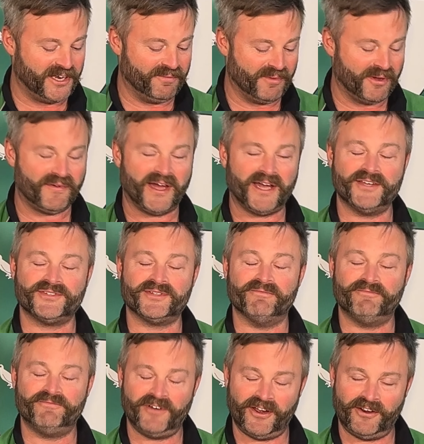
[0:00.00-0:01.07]
but that is a
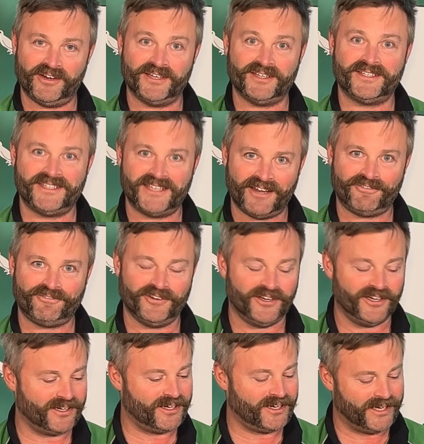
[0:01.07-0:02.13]
very
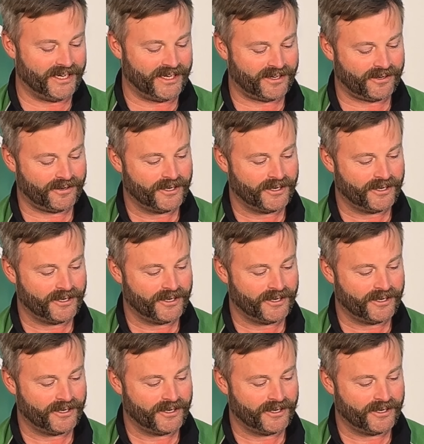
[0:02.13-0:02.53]
definite click.